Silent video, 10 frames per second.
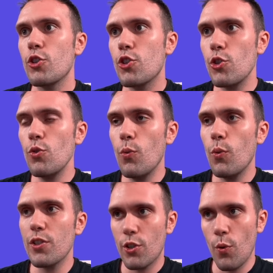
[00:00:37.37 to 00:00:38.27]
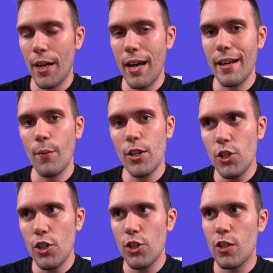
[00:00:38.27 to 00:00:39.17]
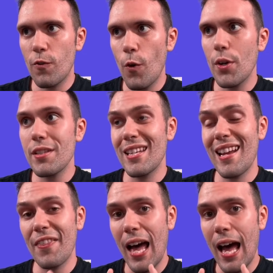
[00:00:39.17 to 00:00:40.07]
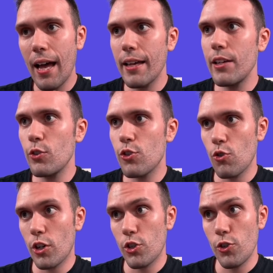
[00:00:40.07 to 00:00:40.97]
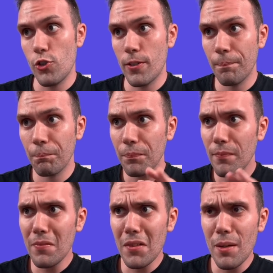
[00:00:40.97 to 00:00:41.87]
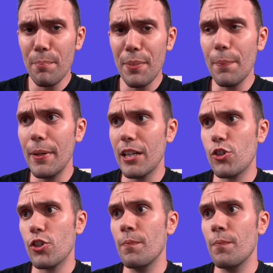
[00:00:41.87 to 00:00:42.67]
to what's going on. I want you to just focus in on the high yield structures big picture.